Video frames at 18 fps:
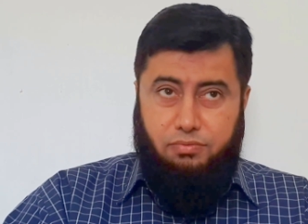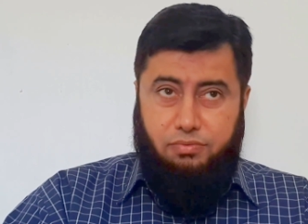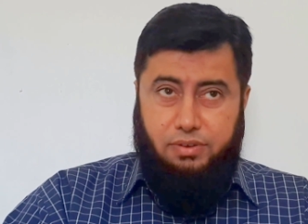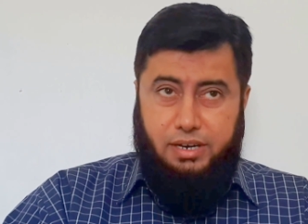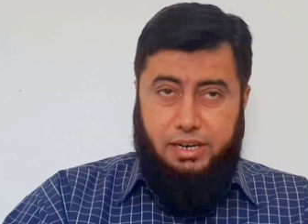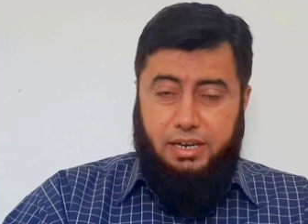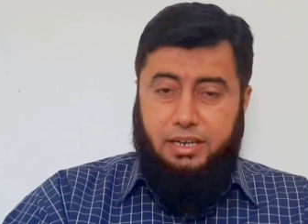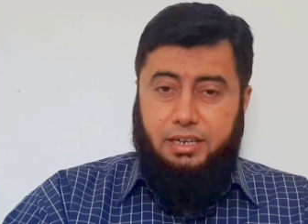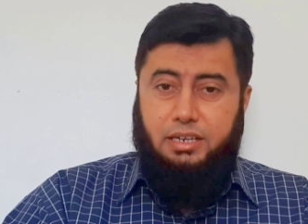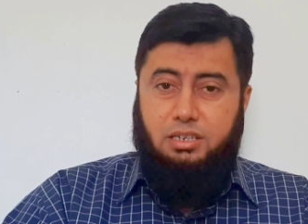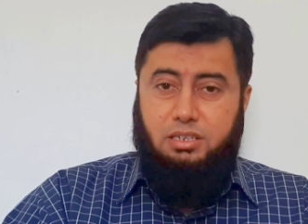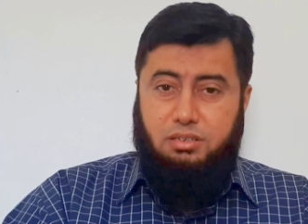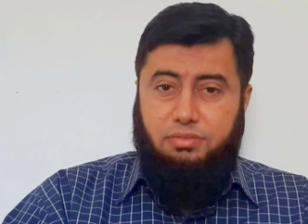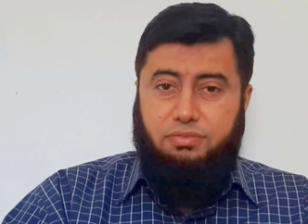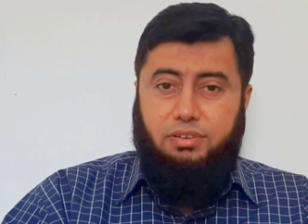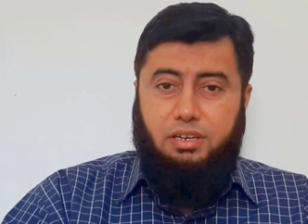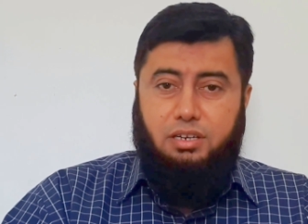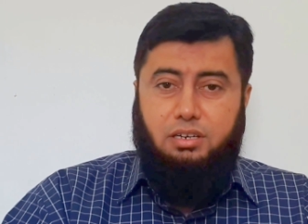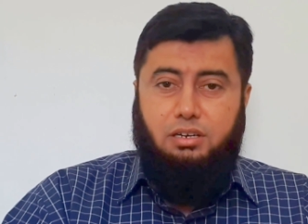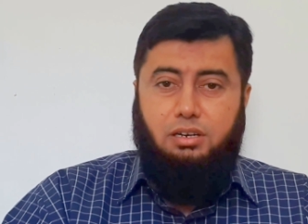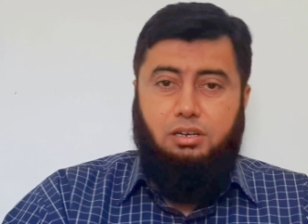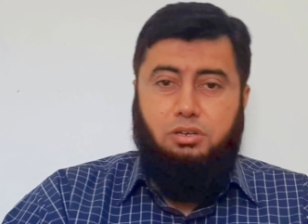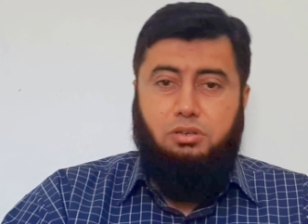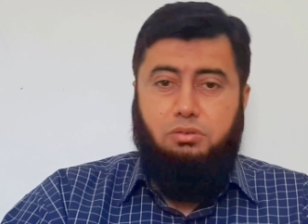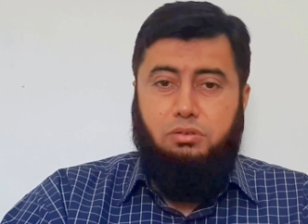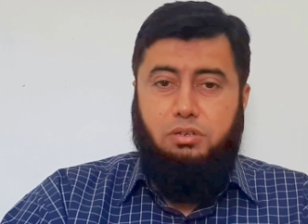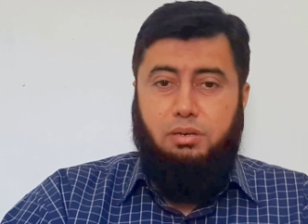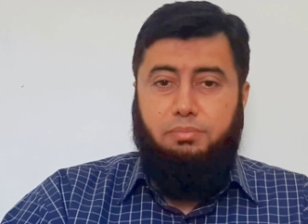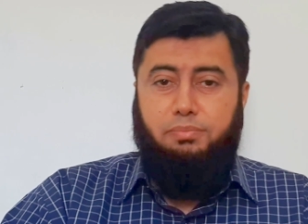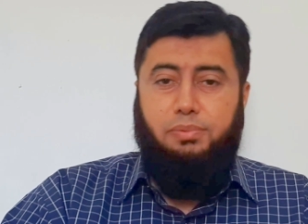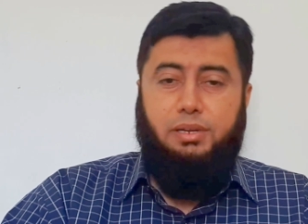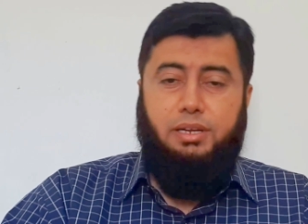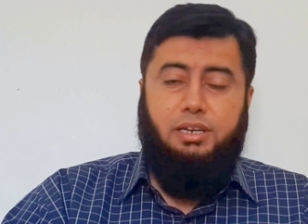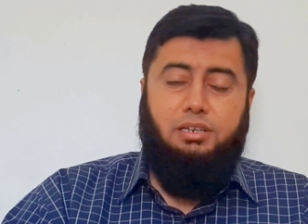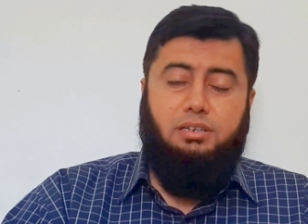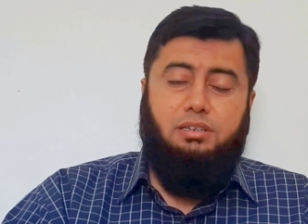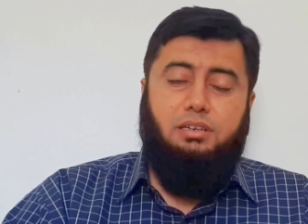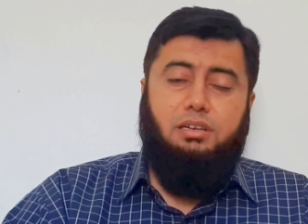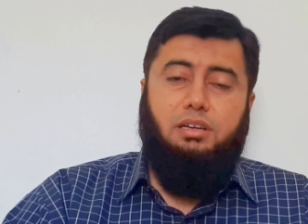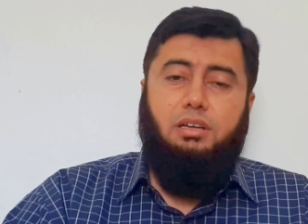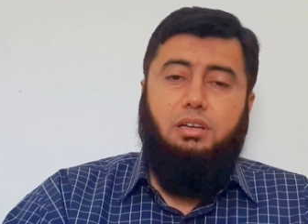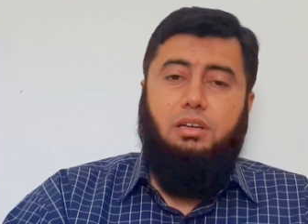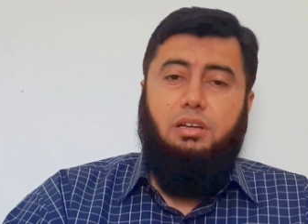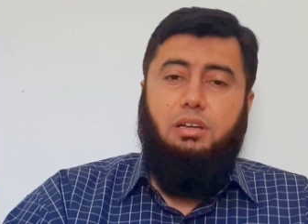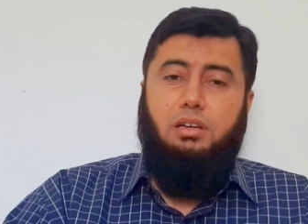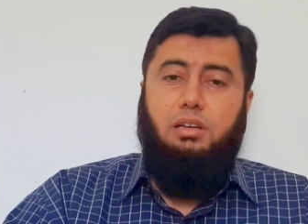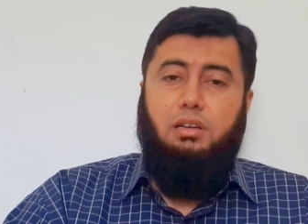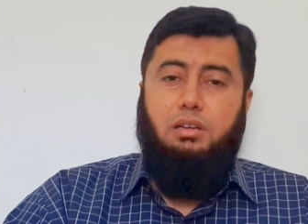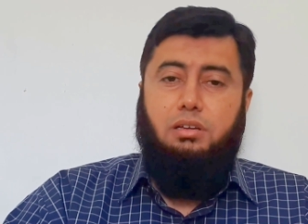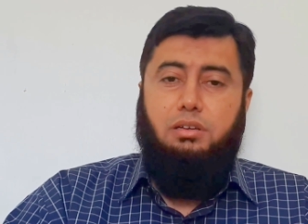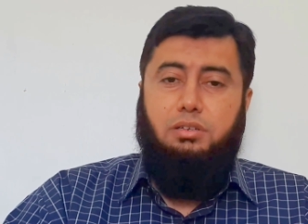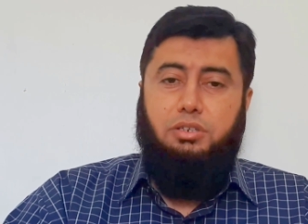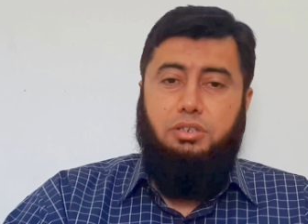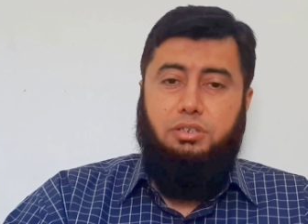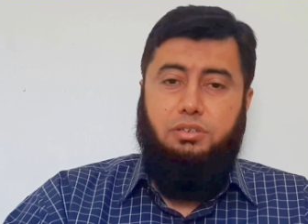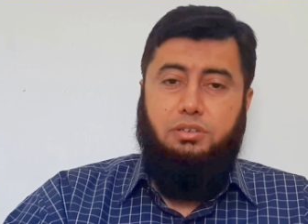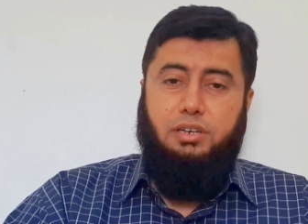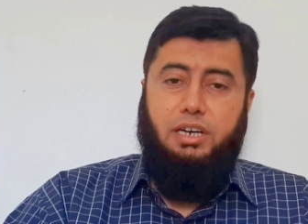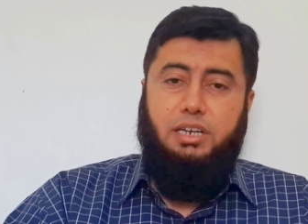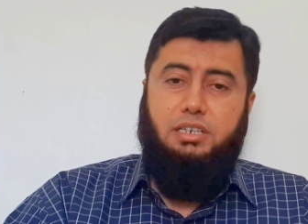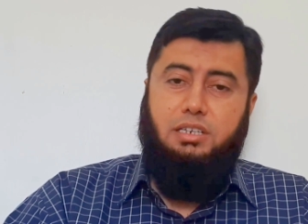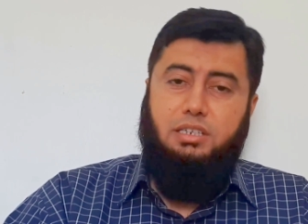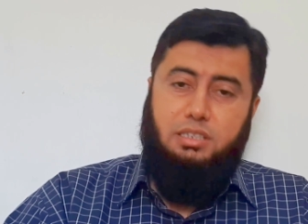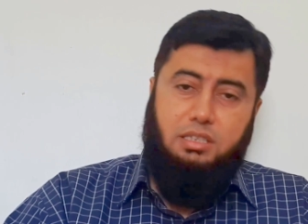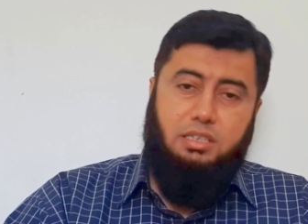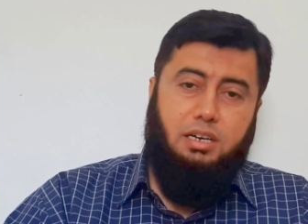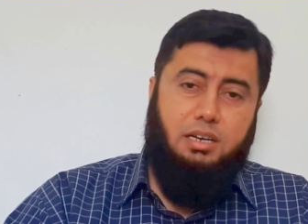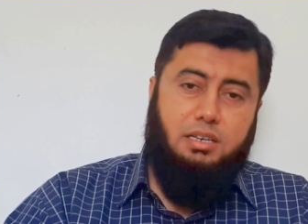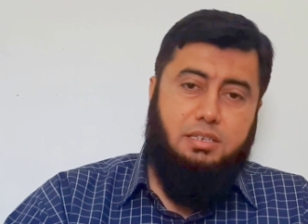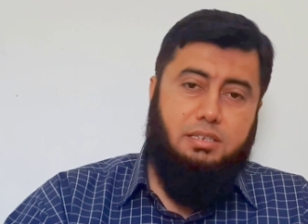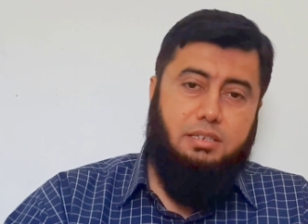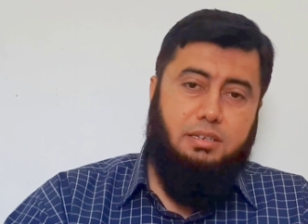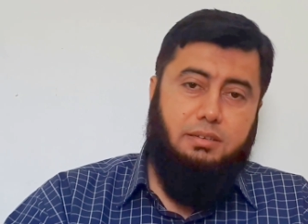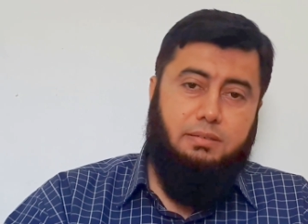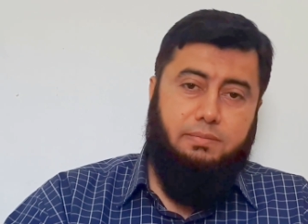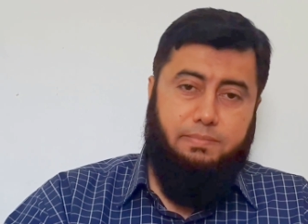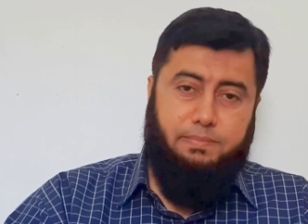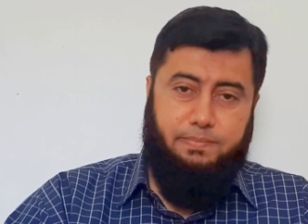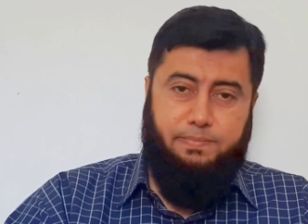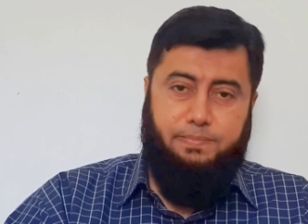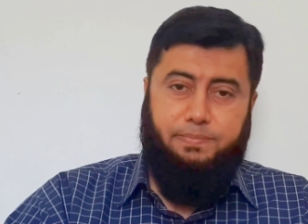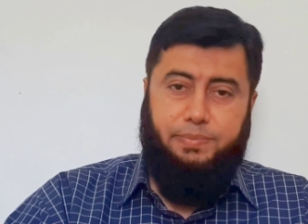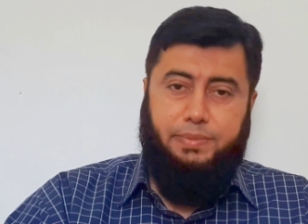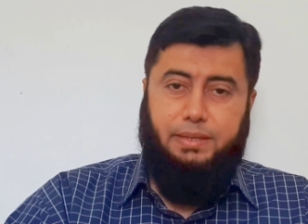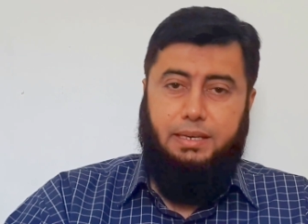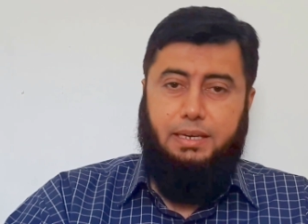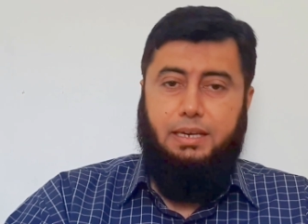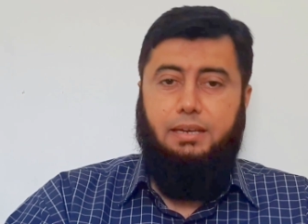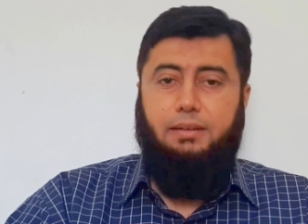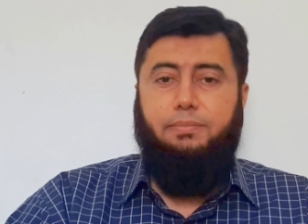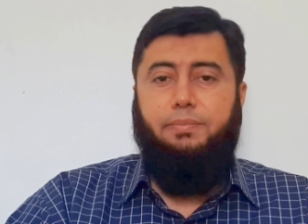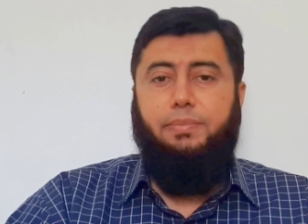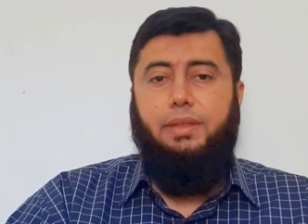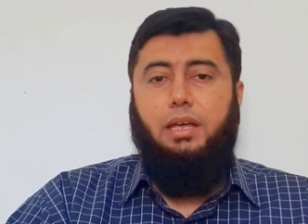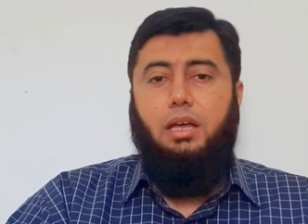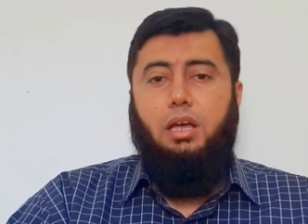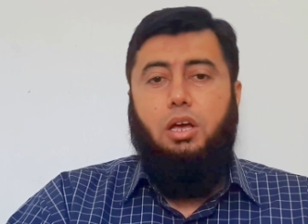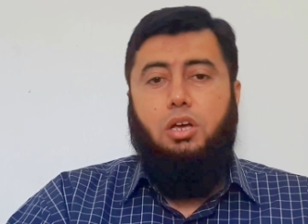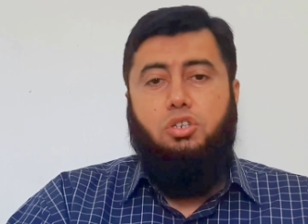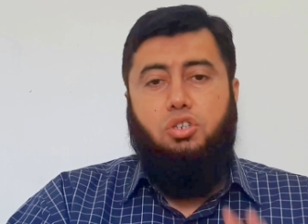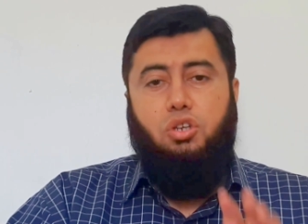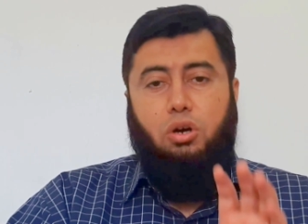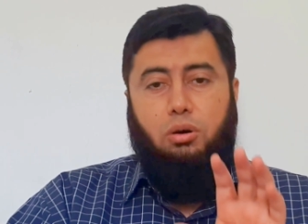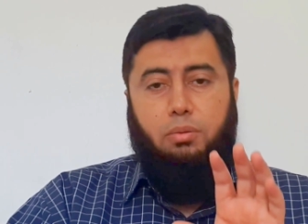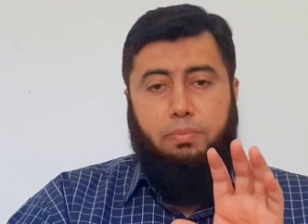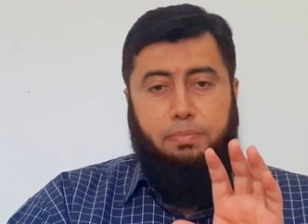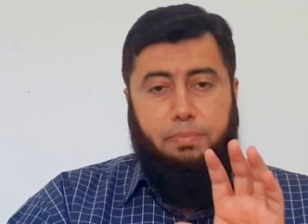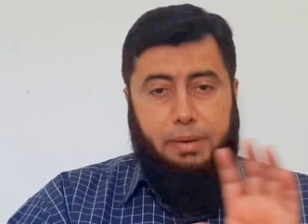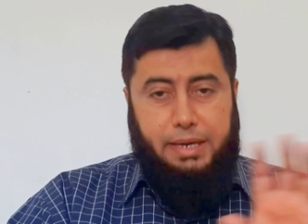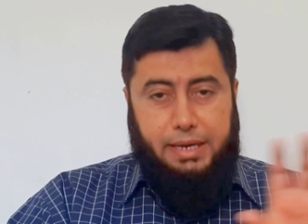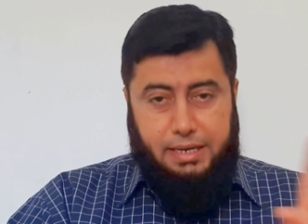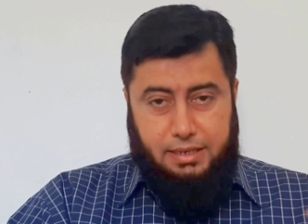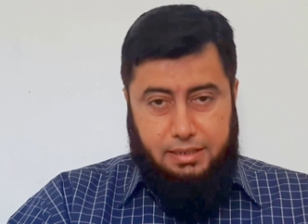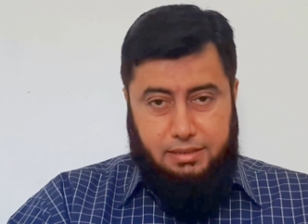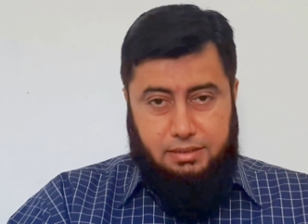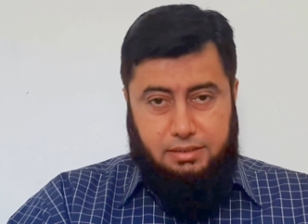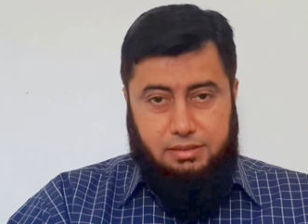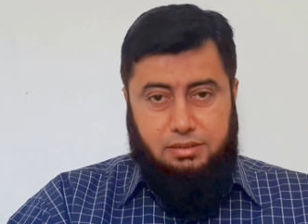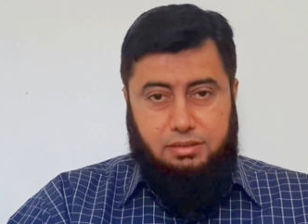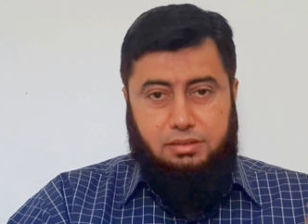finding it difficult to complete your writing task. Okay, so plan.